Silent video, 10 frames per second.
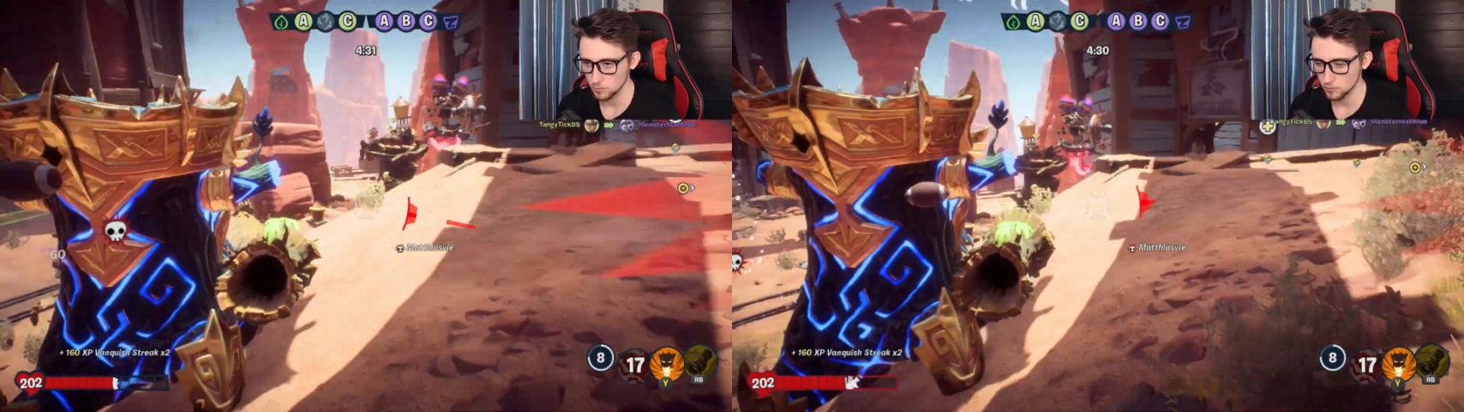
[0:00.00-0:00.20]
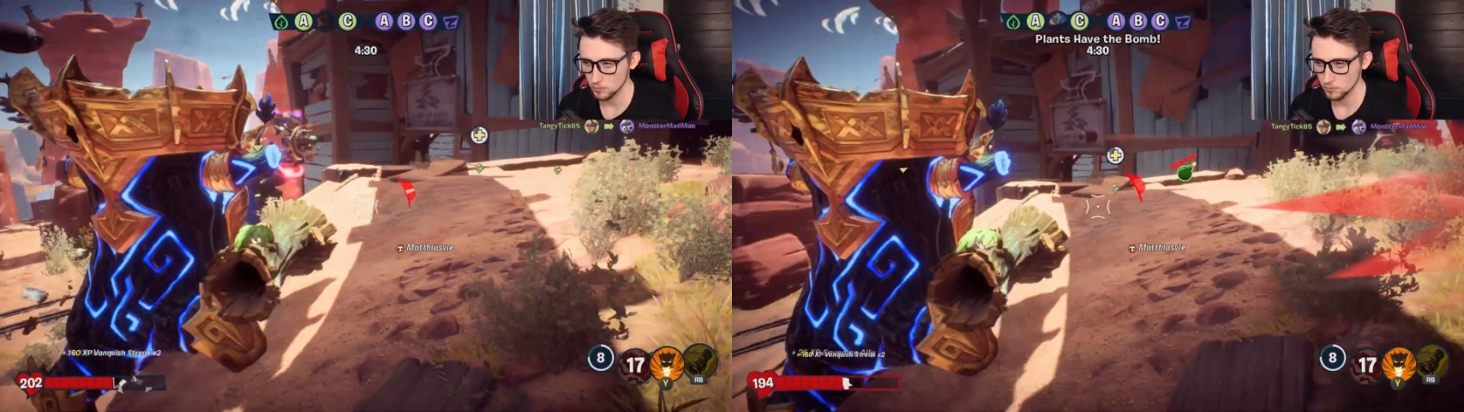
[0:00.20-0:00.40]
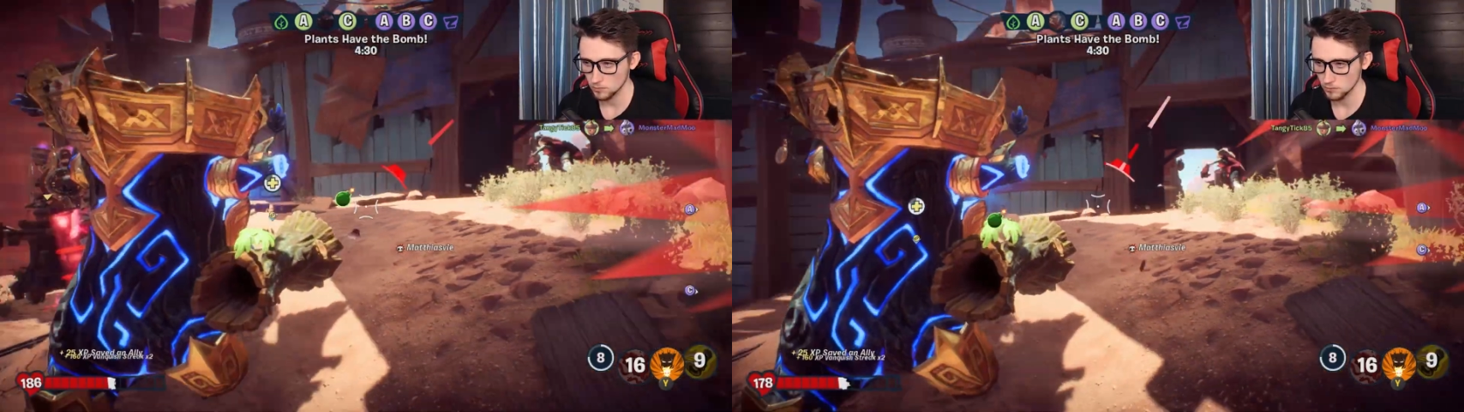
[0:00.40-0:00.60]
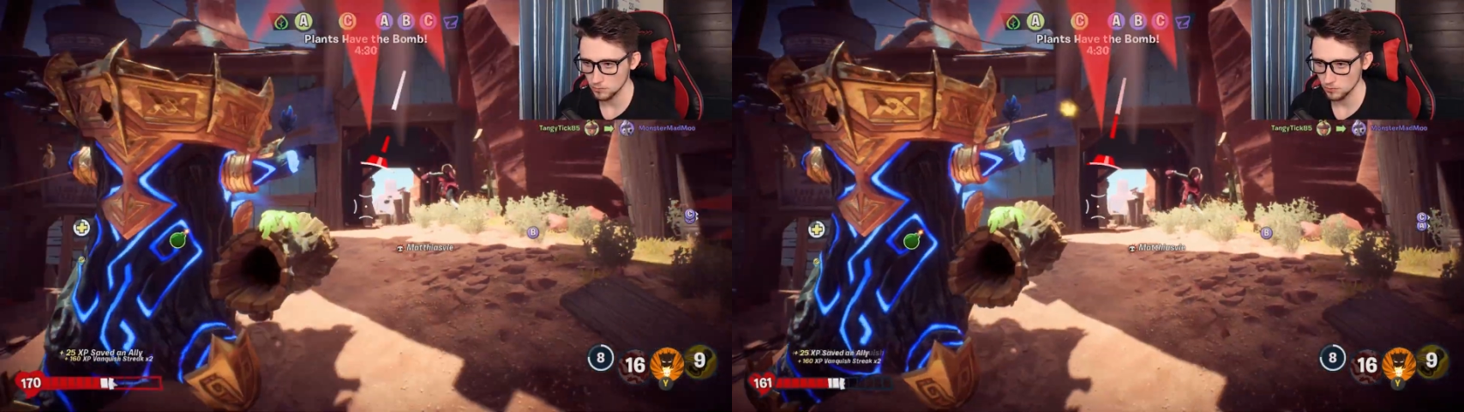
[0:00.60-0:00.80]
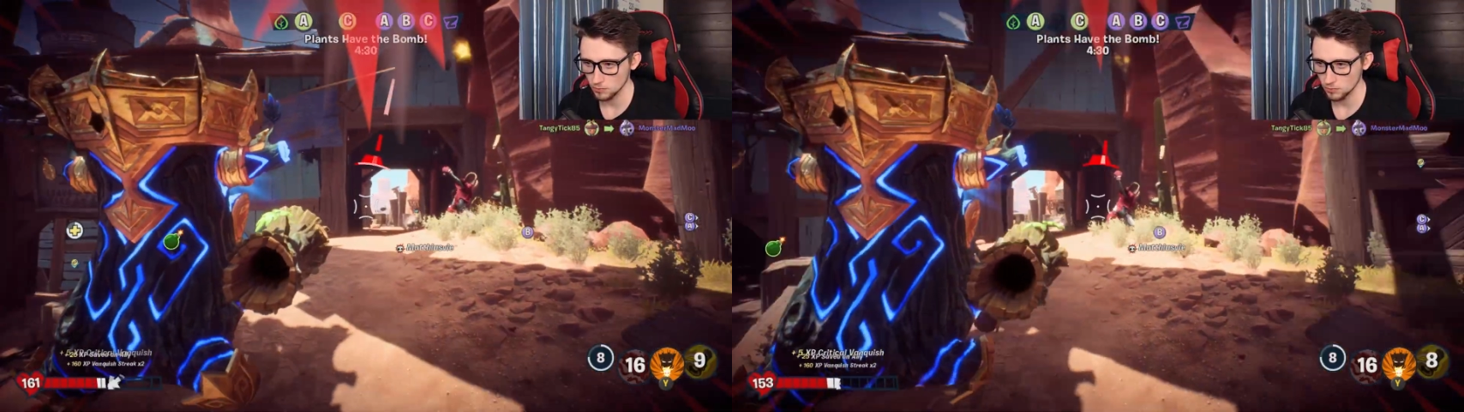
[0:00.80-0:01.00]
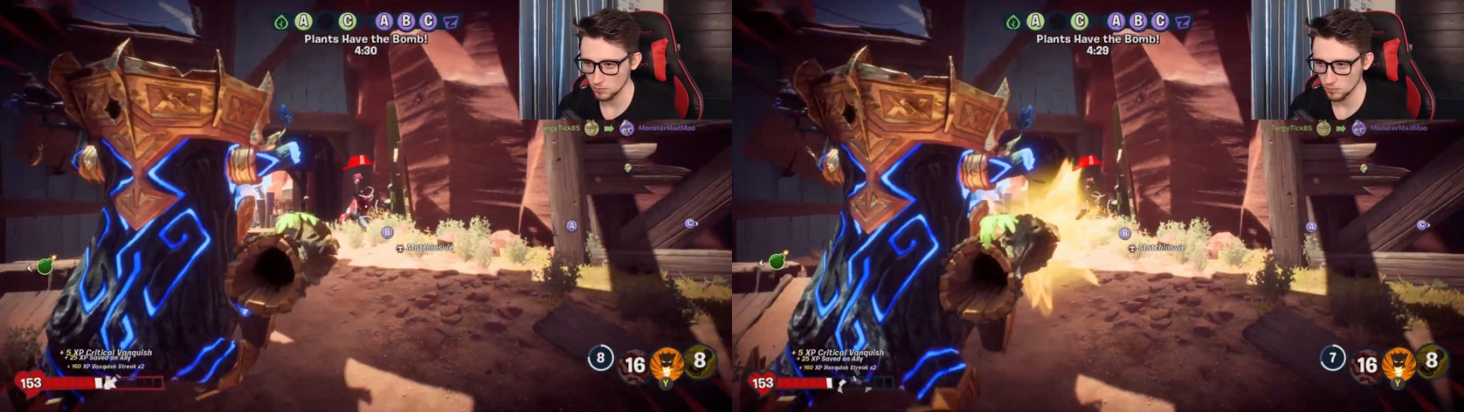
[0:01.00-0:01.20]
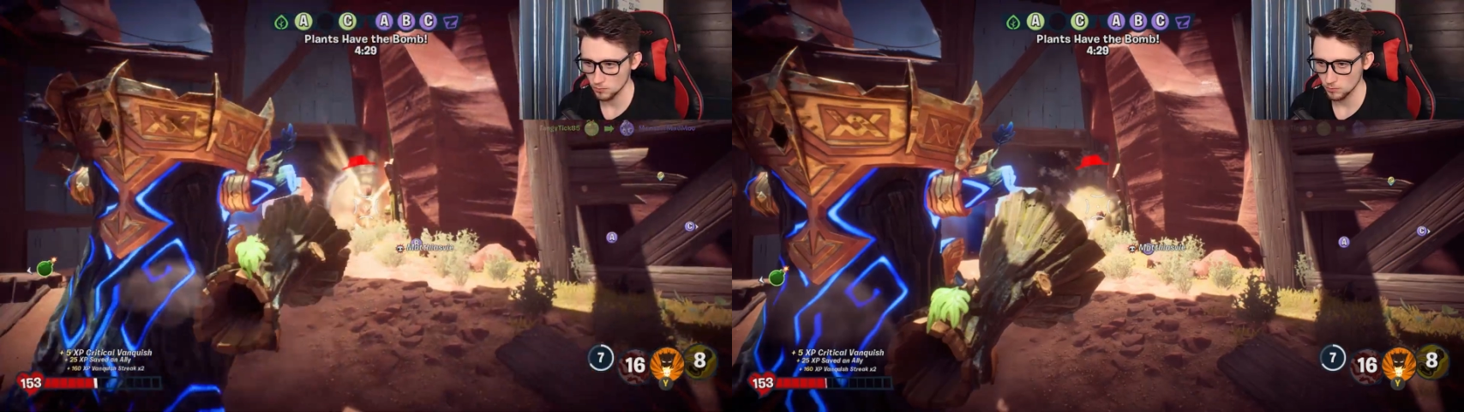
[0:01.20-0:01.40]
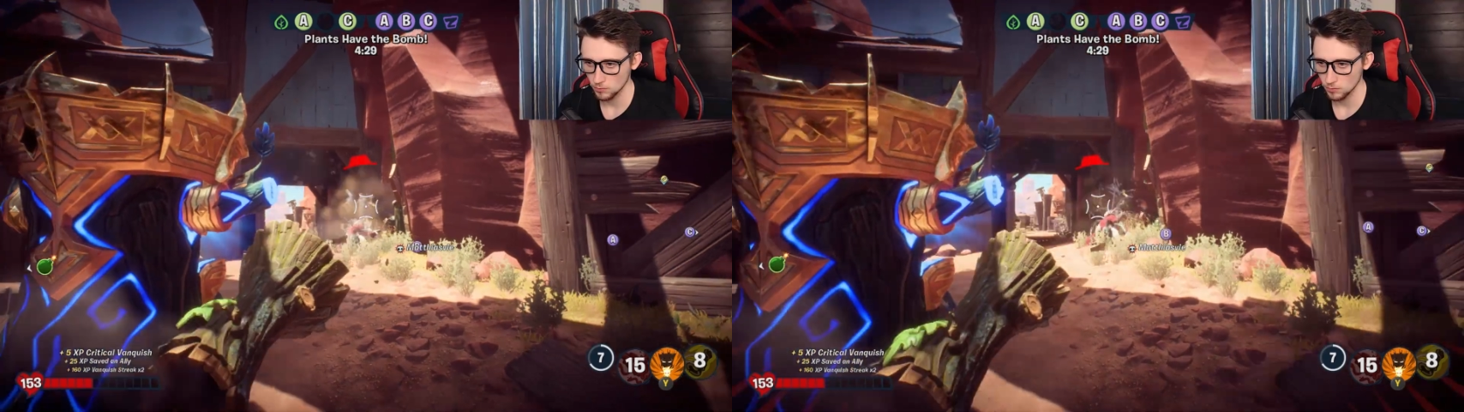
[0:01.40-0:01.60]

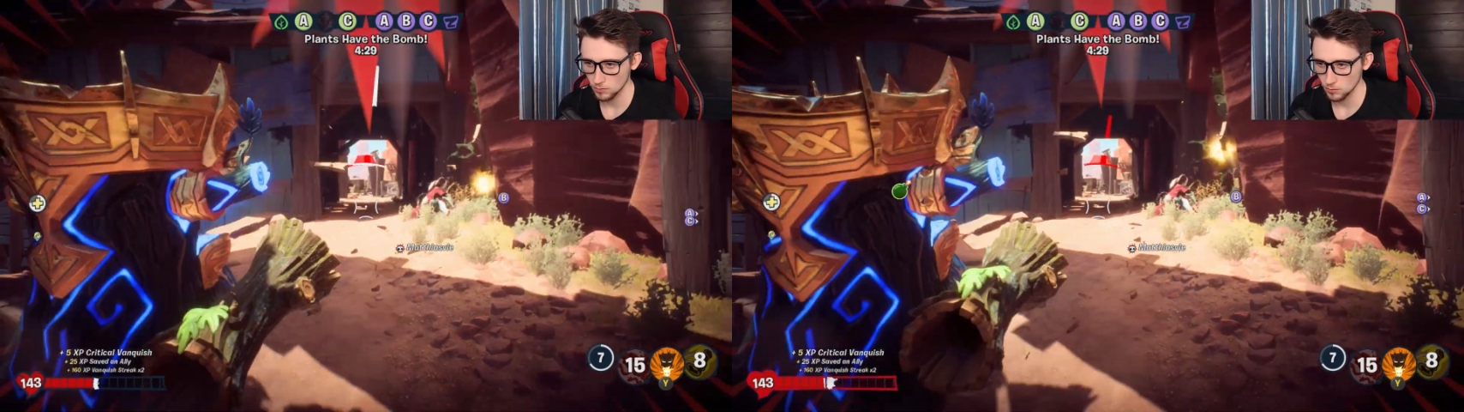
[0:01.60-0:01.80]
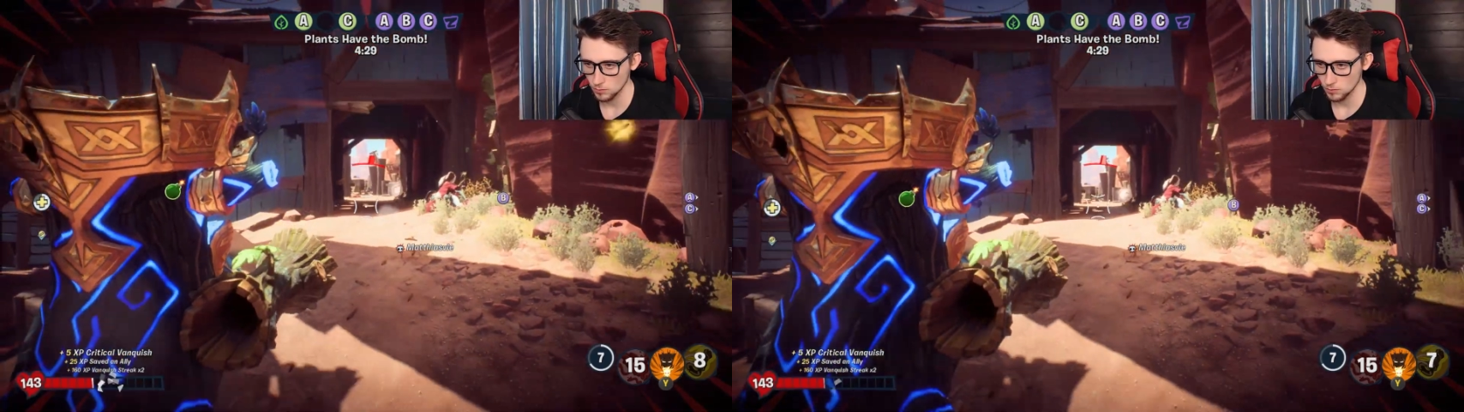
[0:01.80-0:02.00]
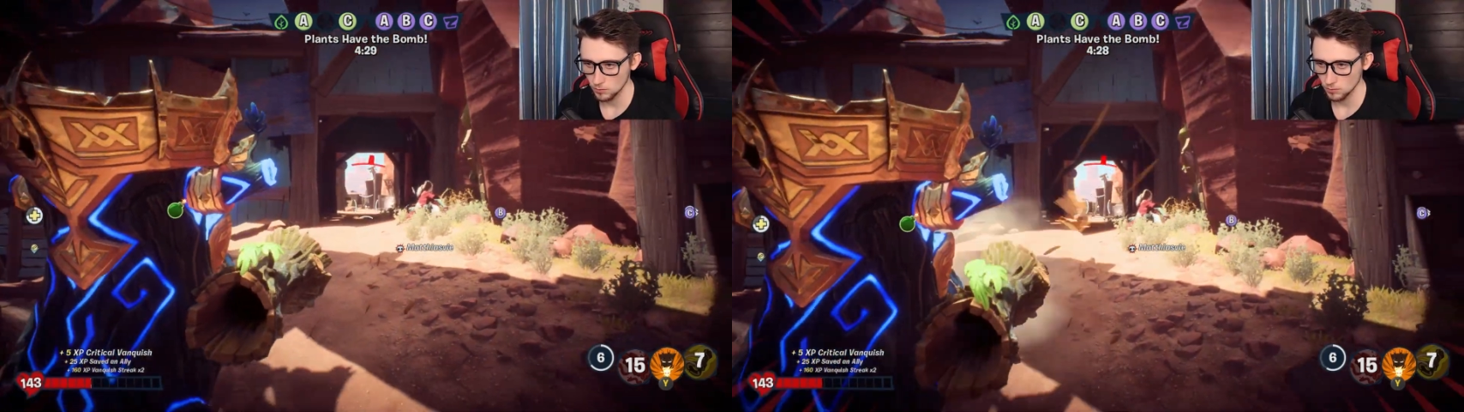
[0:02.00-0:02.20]
(silence)